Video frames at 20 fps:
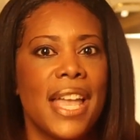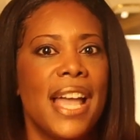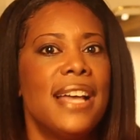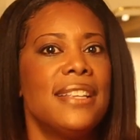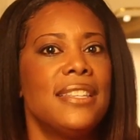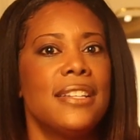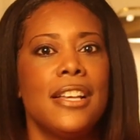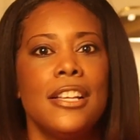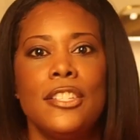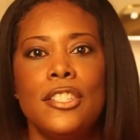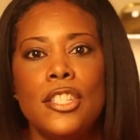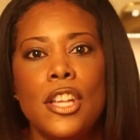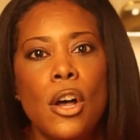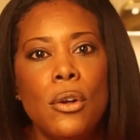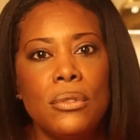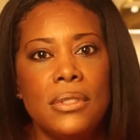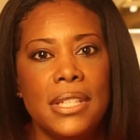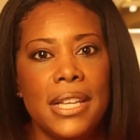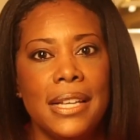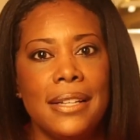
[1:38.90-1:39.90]
As a
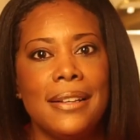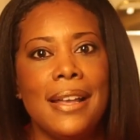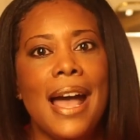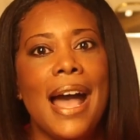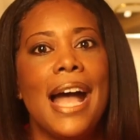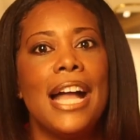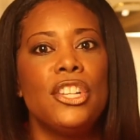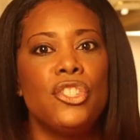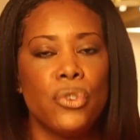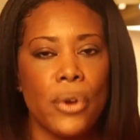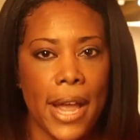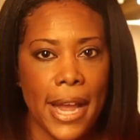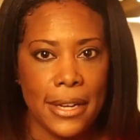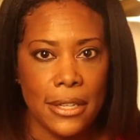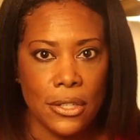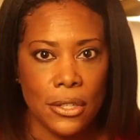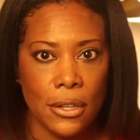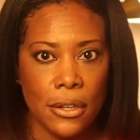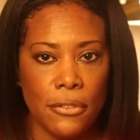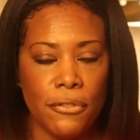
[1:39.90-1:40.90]
consultant,
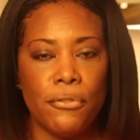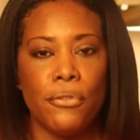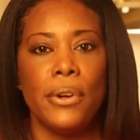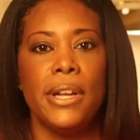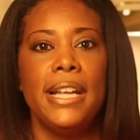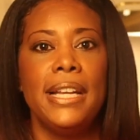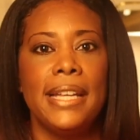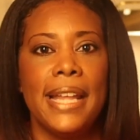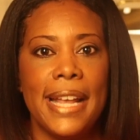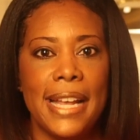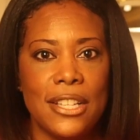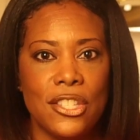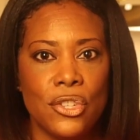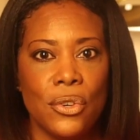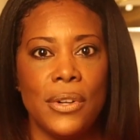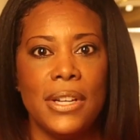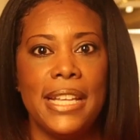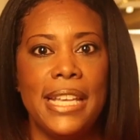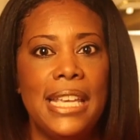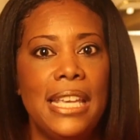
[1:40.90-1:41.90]
contractor,
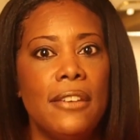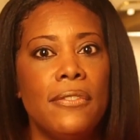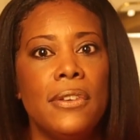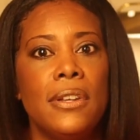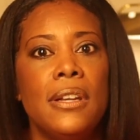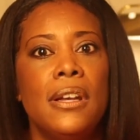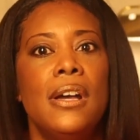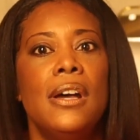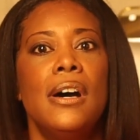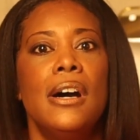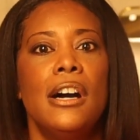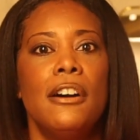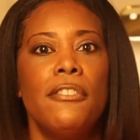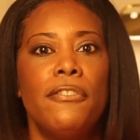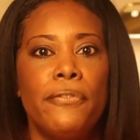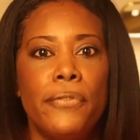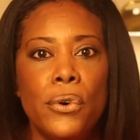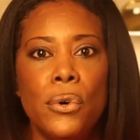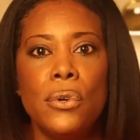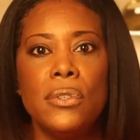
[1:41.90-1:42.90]
freelancer, and even a
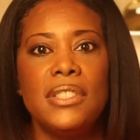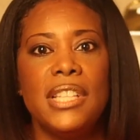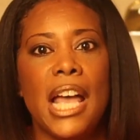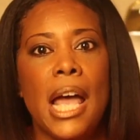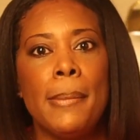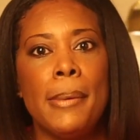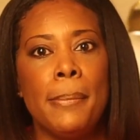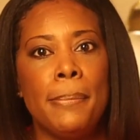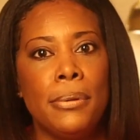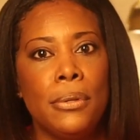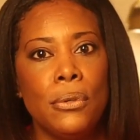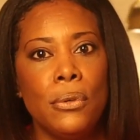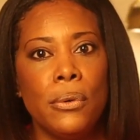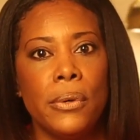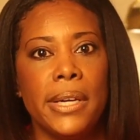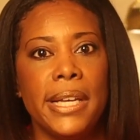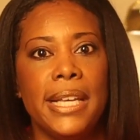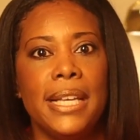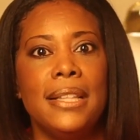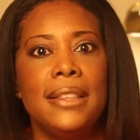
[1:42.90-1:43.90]
full-time
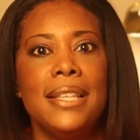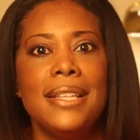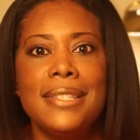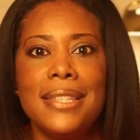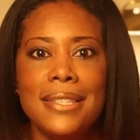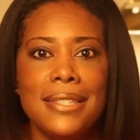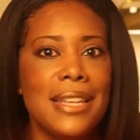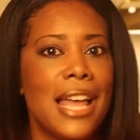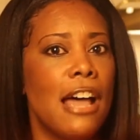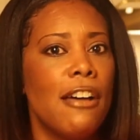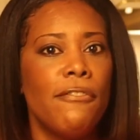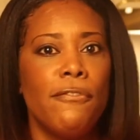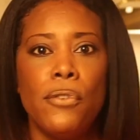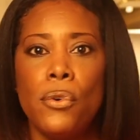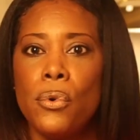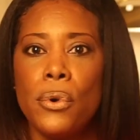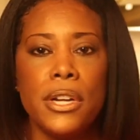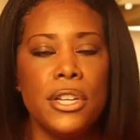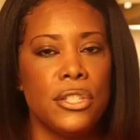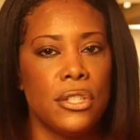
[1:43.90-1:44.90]
employee, this is not
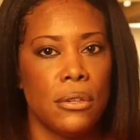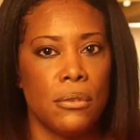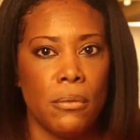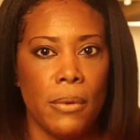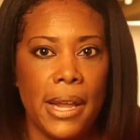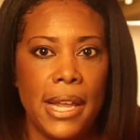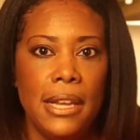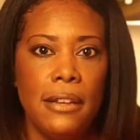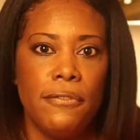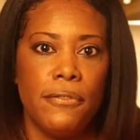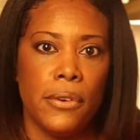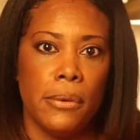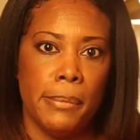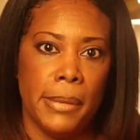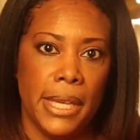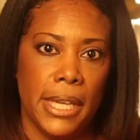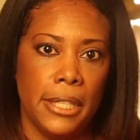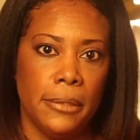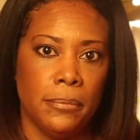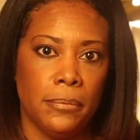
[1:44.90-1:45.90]
foreign terrain for
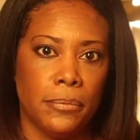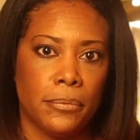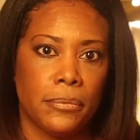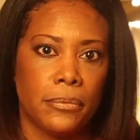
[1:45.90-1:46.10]
me.